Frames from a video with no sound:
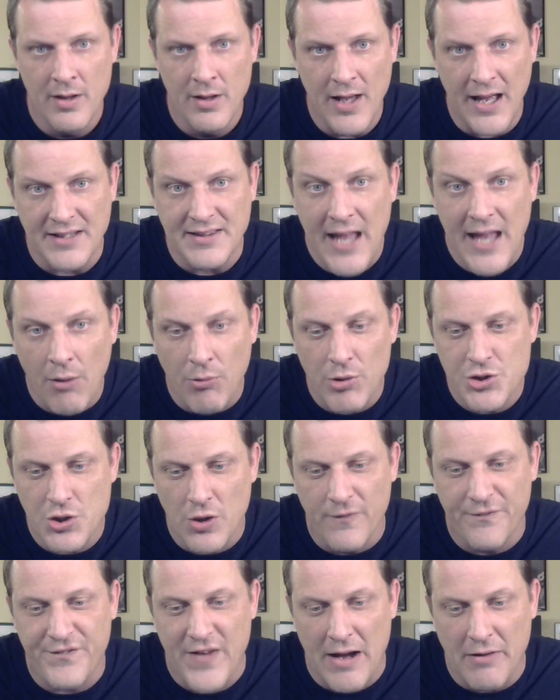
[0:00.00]
Like, that was
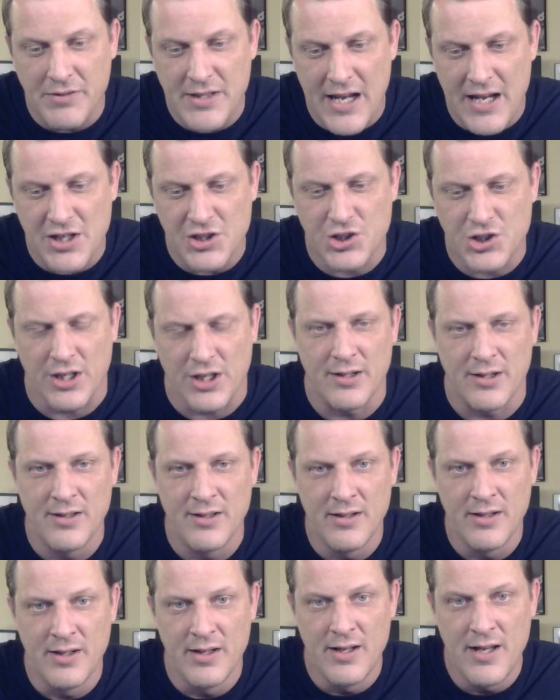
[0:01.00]
your foundation.
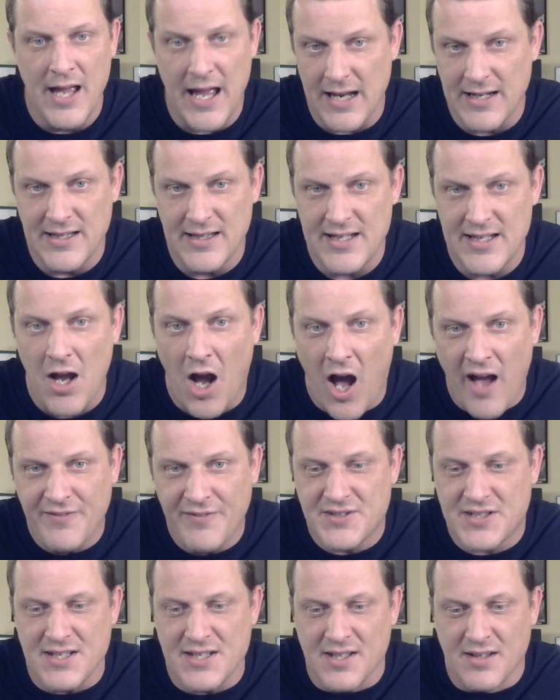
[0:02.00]
And in the
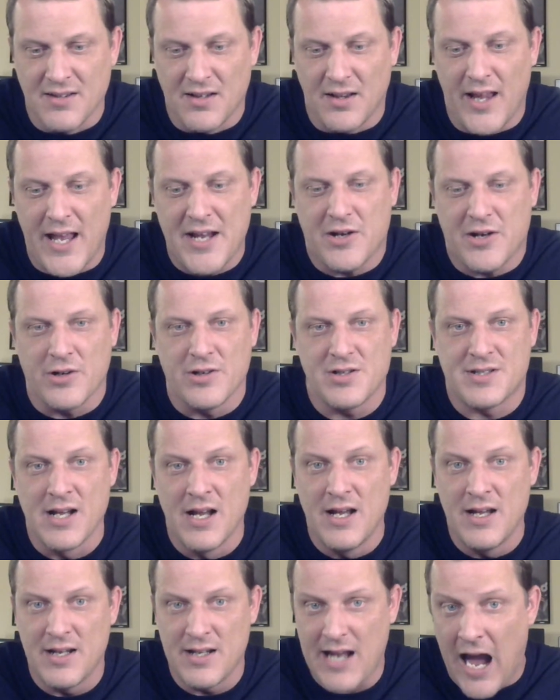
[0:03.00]
offseason, the Lakers
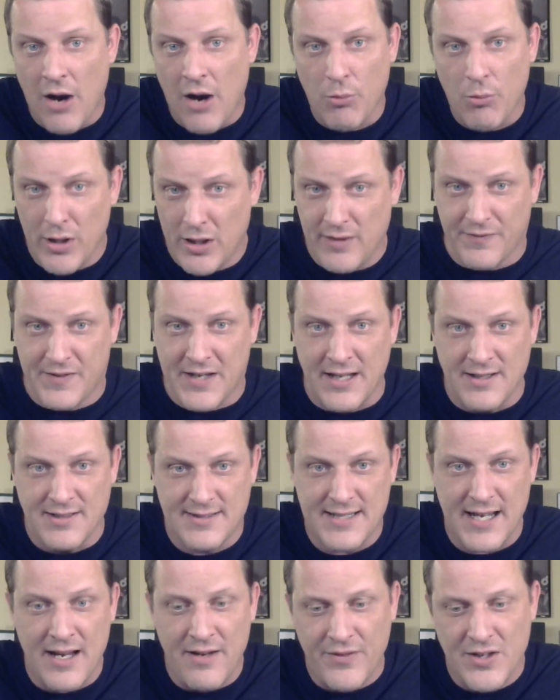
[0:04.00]
got rid of
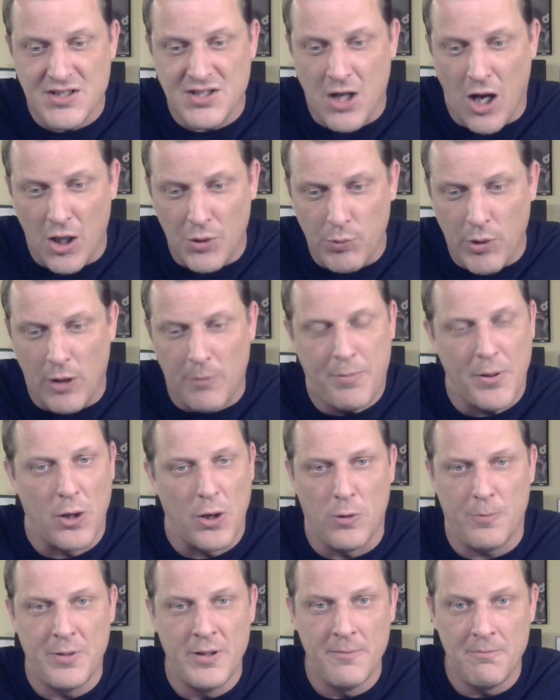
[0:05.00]
Kentavious
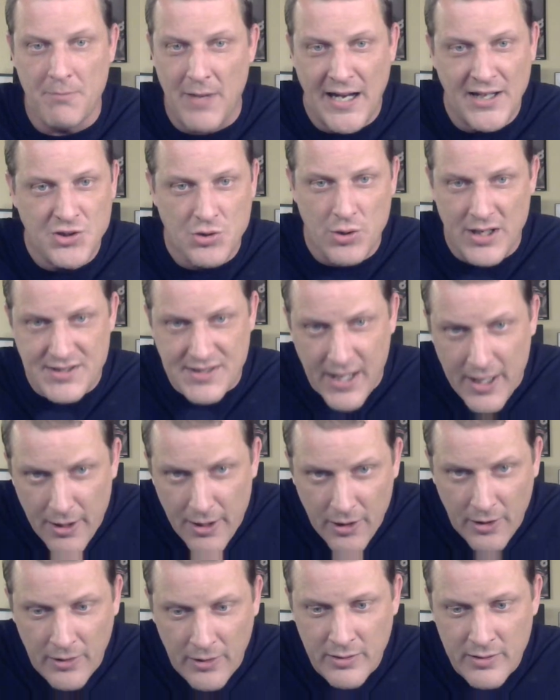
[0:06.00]
Caldwell-Pope, Montrezl
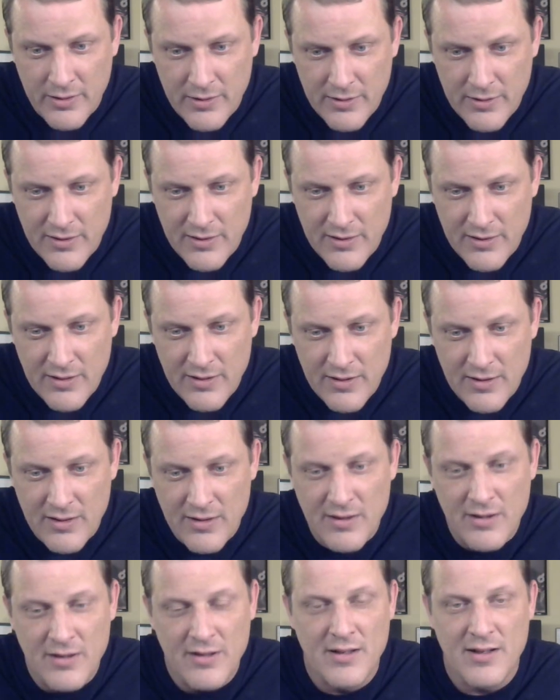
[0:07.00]
Harrell,
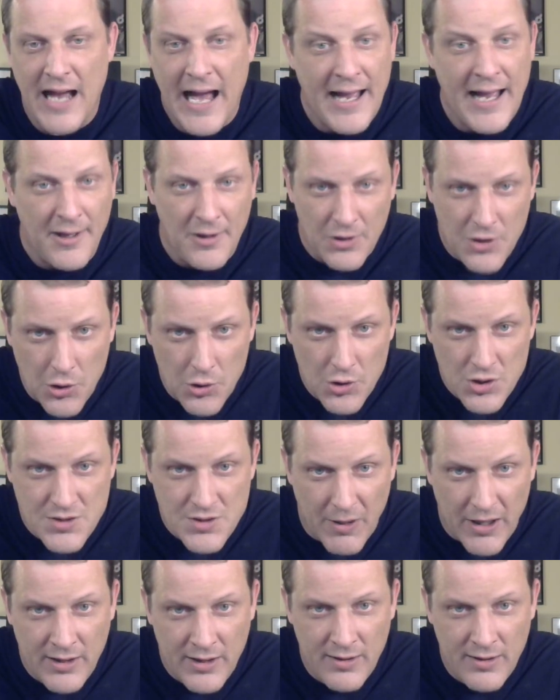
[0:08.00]
Kyle
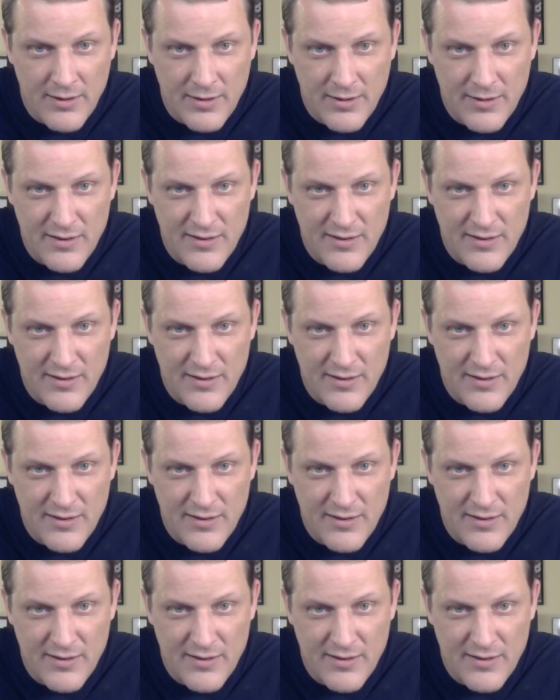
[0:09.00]
Kuzma,